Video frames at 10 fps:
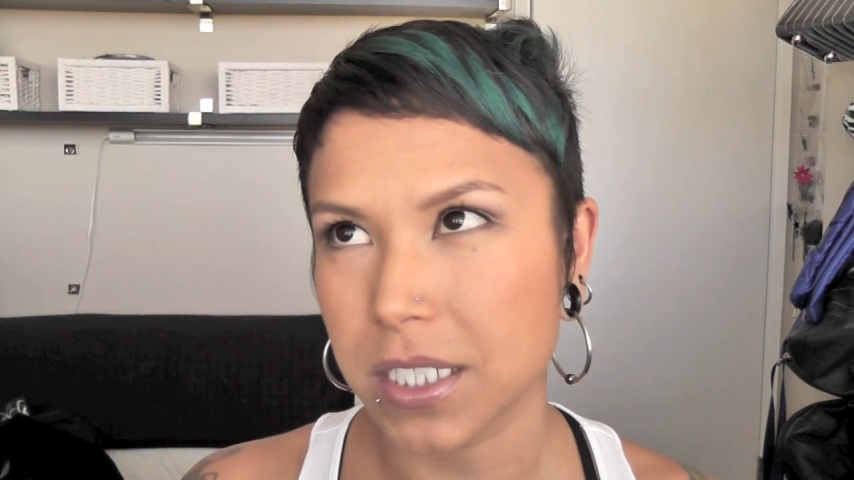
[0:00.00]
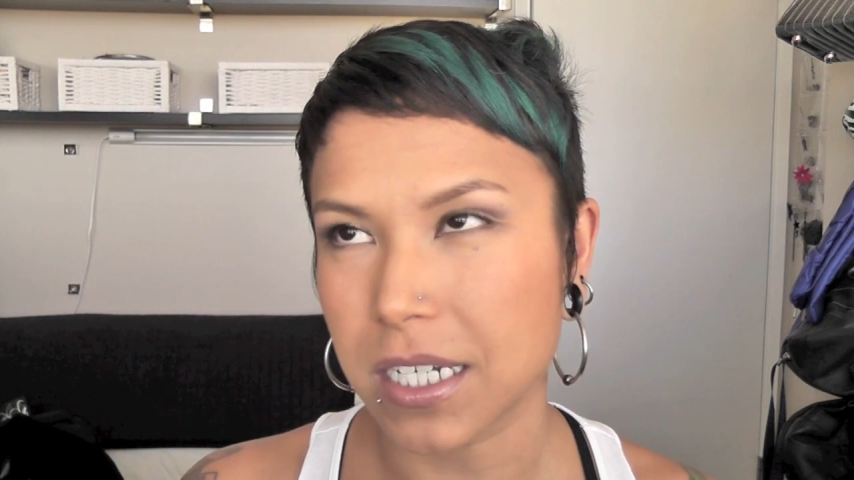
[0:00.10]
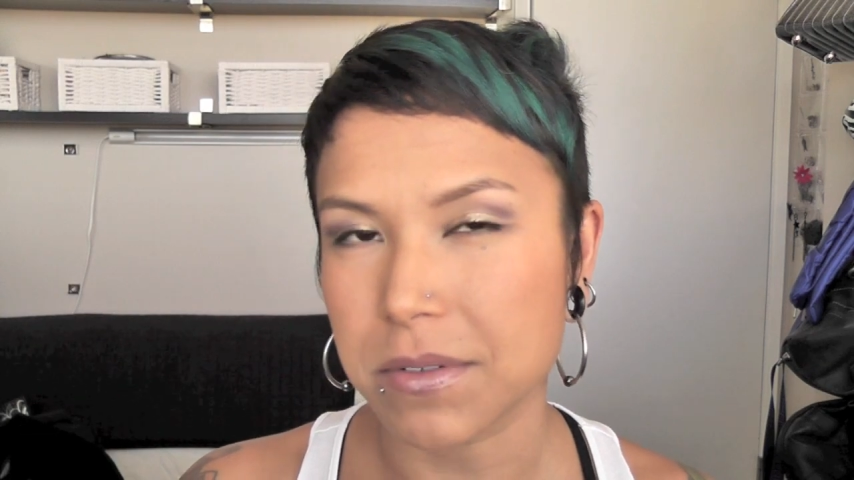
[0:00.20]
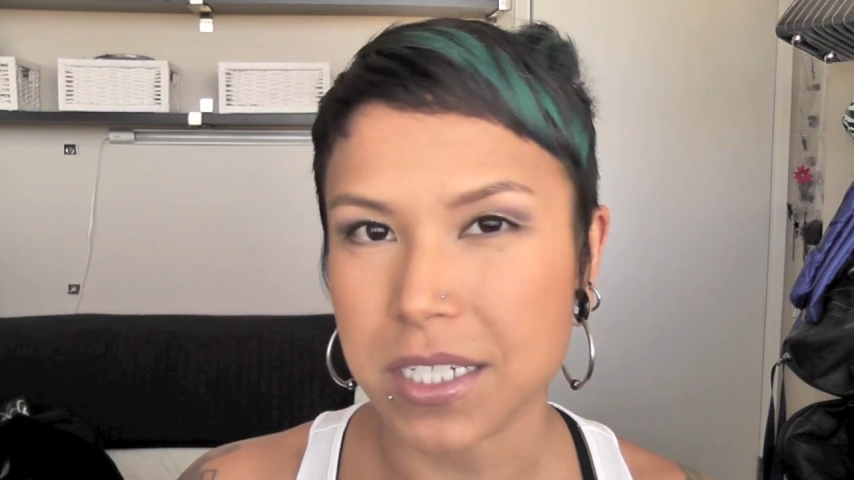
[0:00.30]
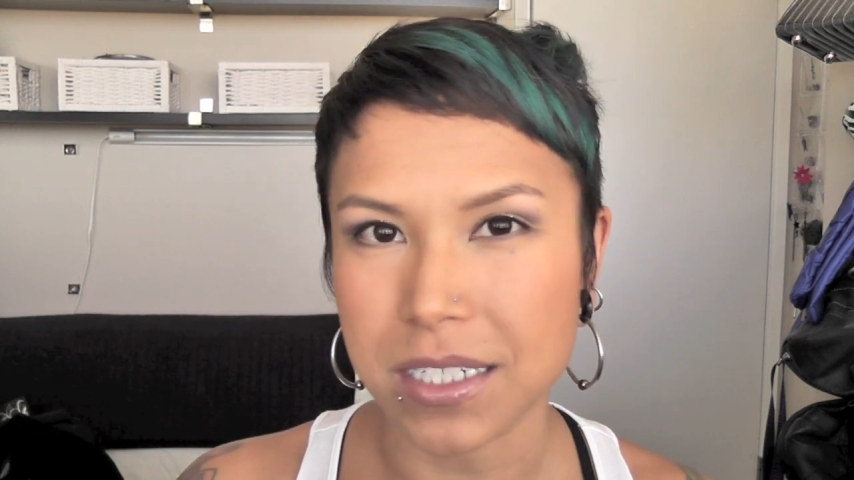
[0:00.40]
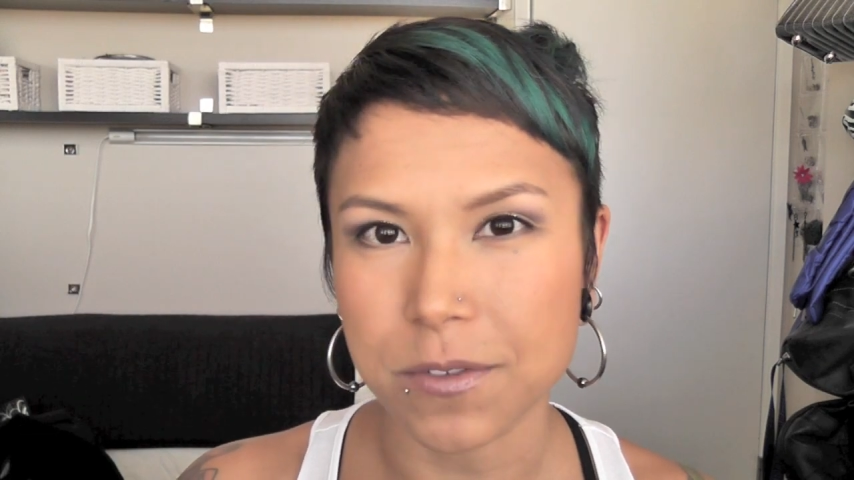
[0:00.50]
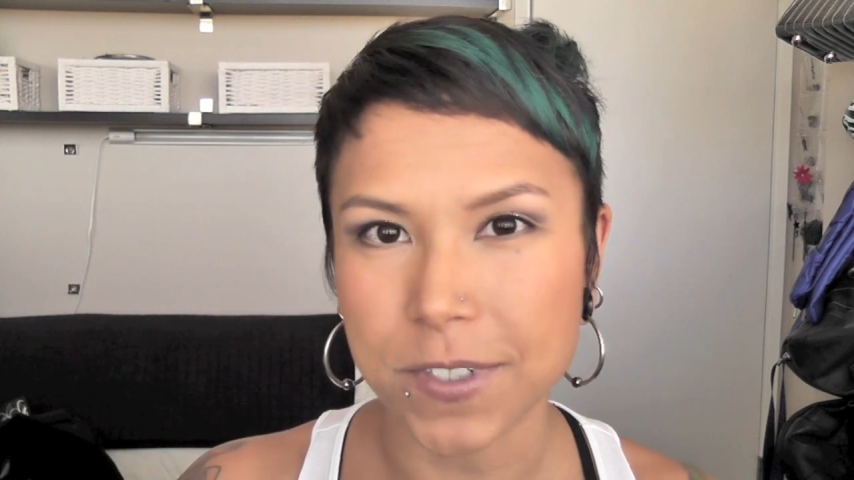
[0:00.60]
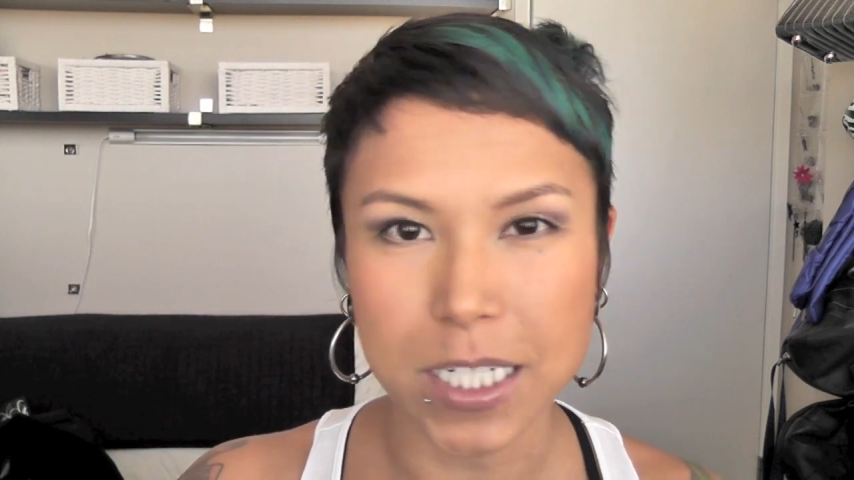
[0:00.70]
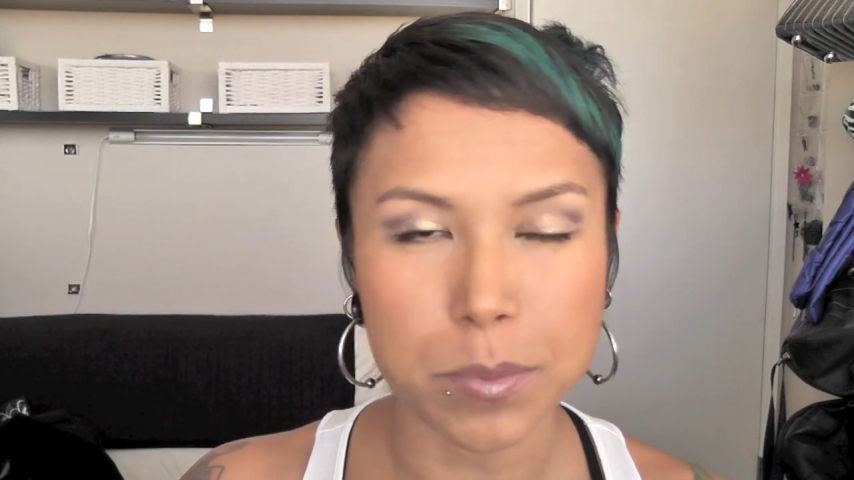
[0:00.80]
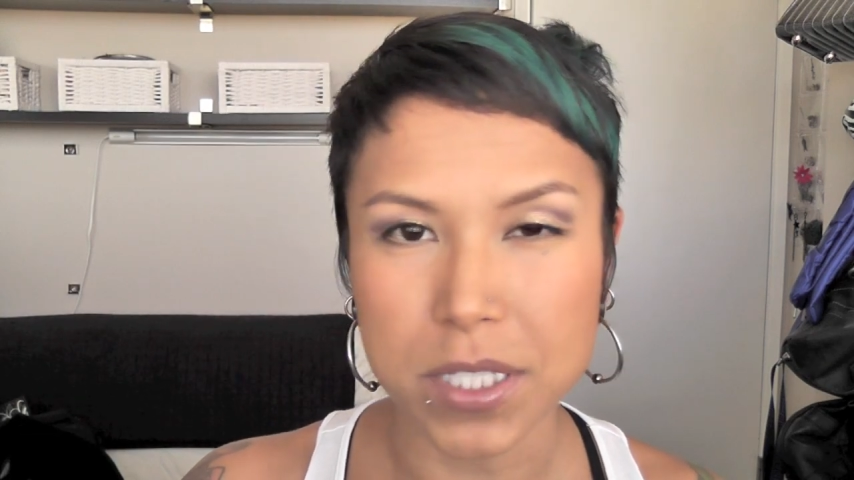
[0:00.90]
but I was kind of
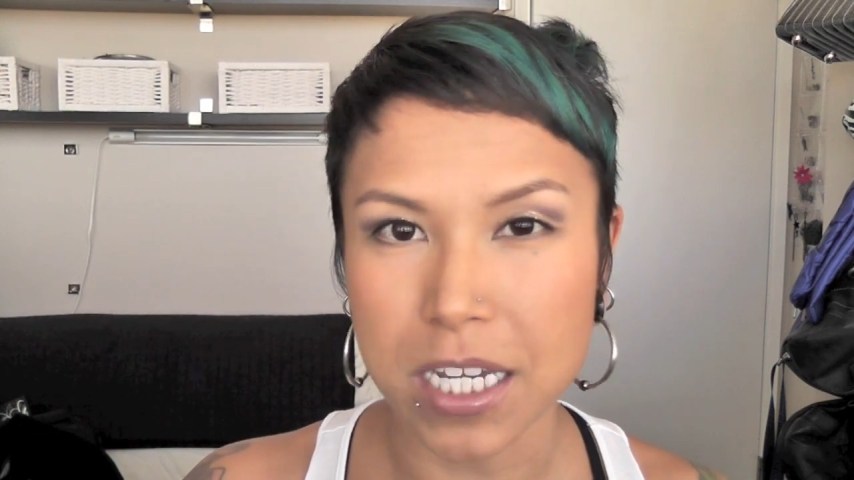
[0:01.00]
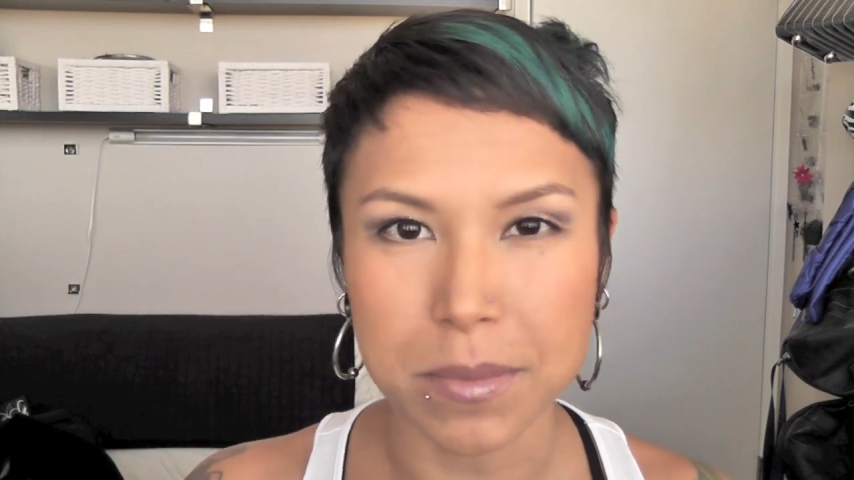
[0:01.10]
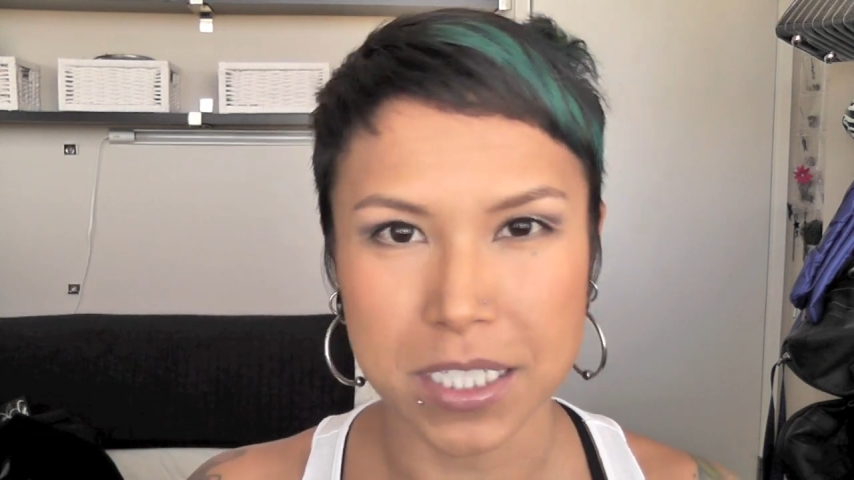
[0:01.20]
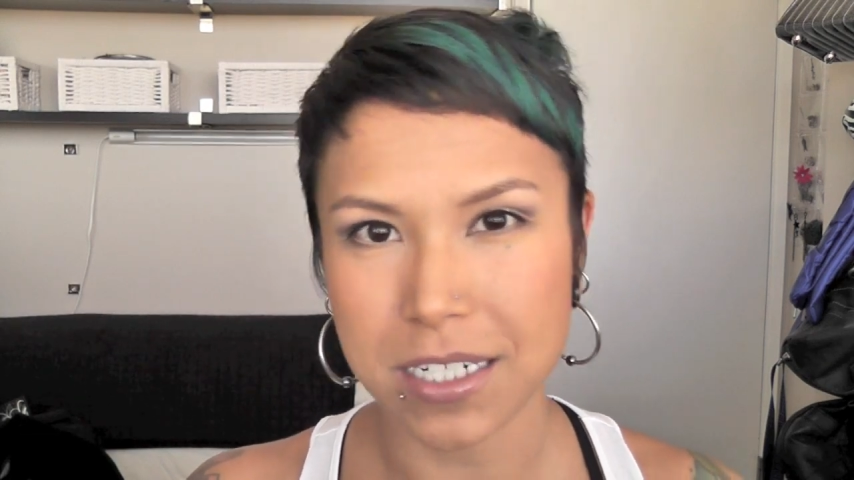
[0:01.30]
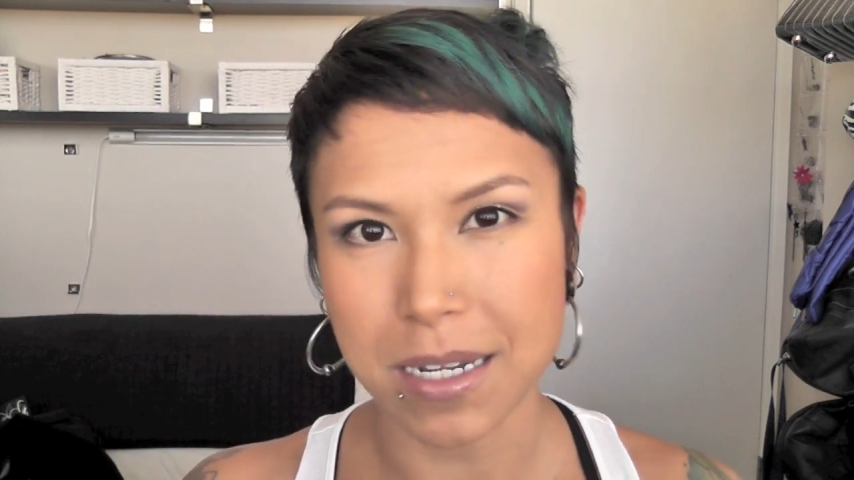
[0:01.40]
fed up with how many